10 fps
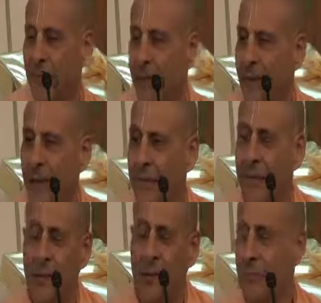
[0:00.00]
And he gave
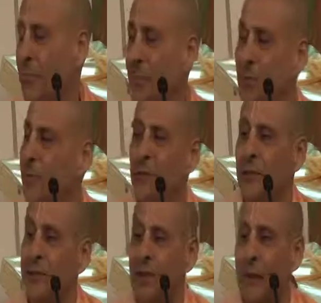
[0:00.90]
them some
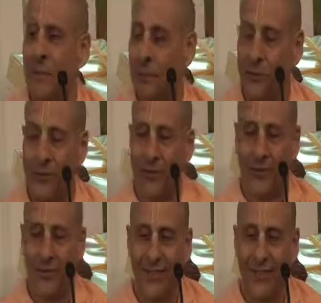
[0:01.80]
beautiful examples.